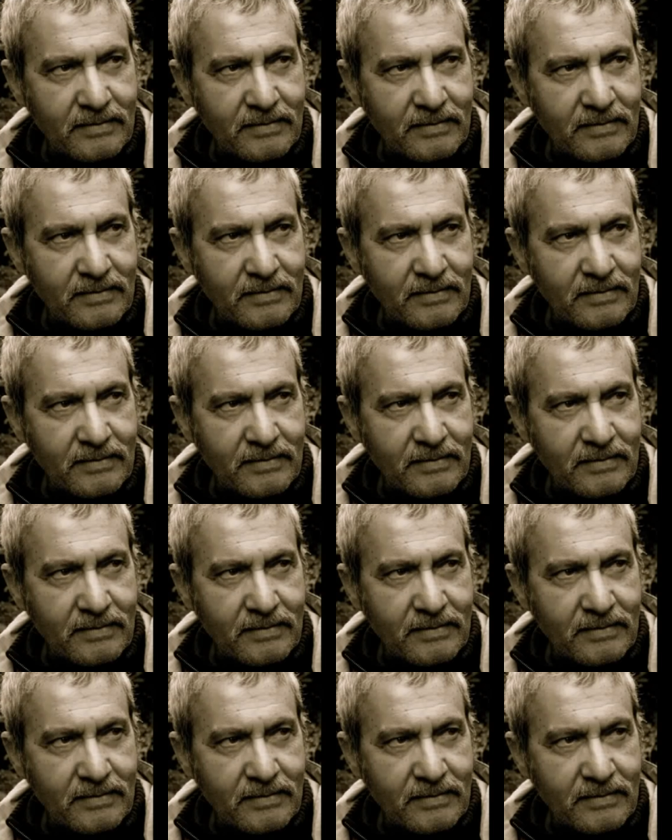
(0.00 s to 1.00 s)

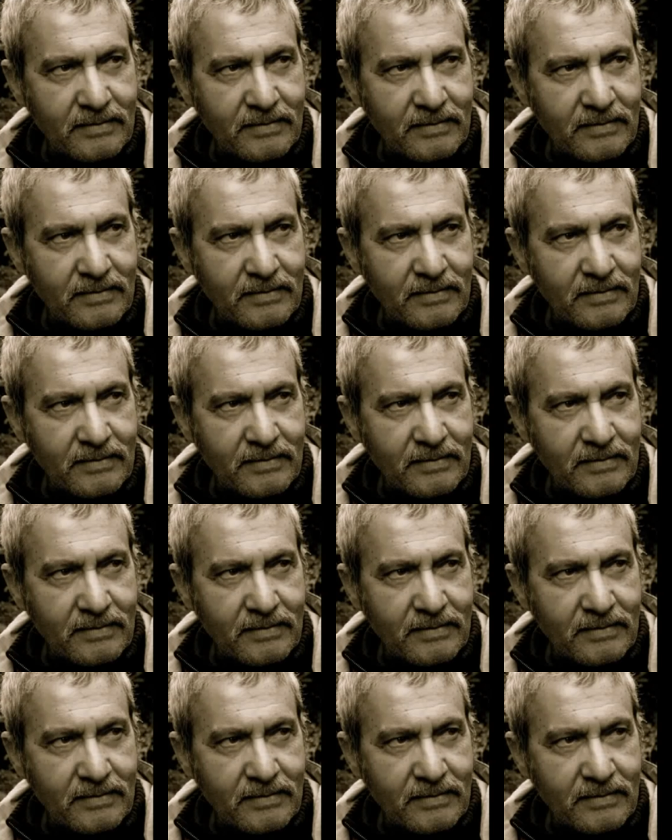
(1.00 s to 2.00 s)

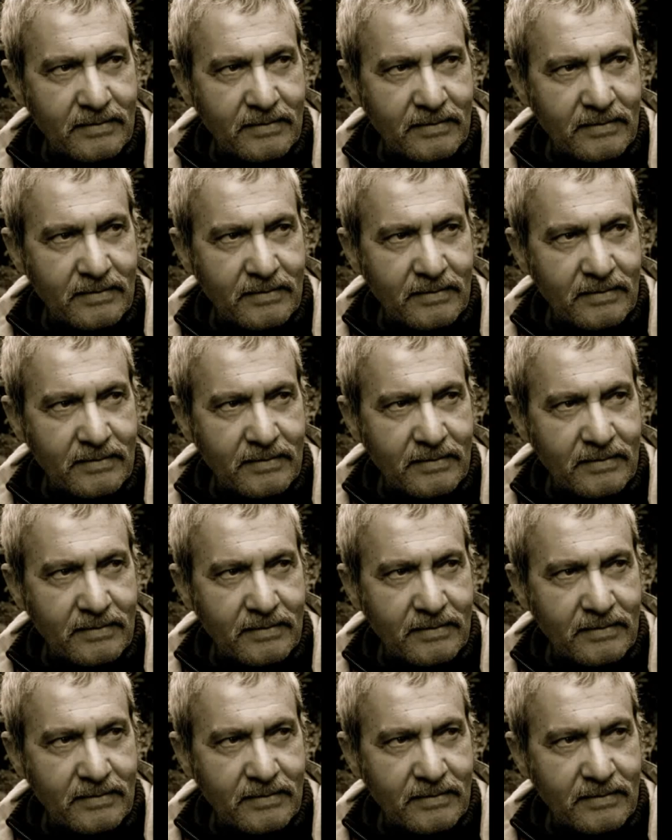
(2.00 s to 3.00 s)

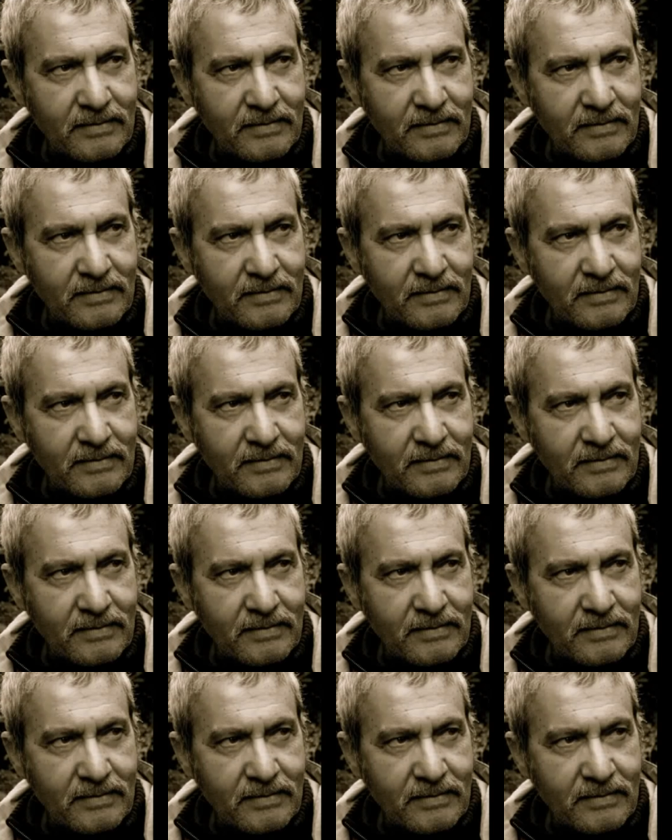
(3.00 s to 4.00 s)

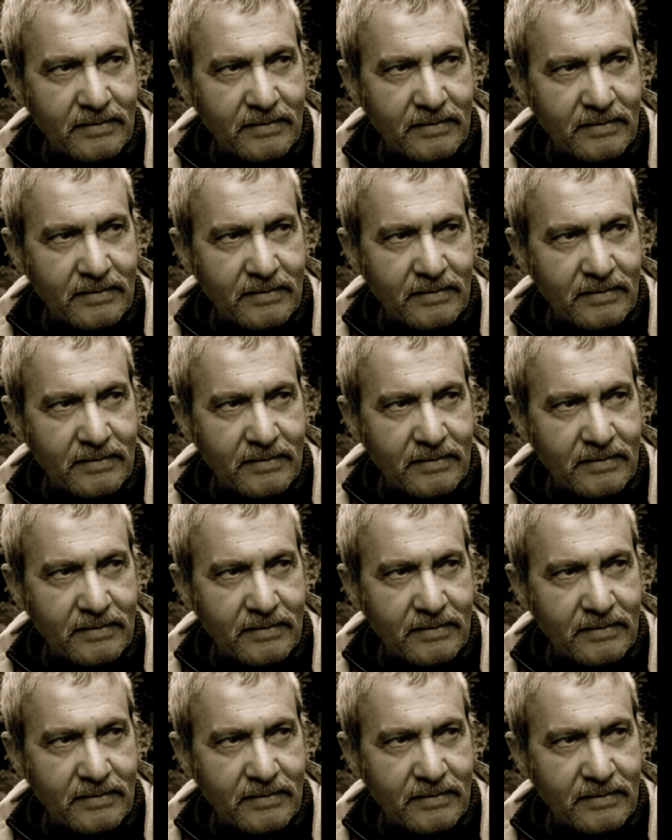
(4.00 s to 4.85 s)
The face doesn't move, so there is nothing to read.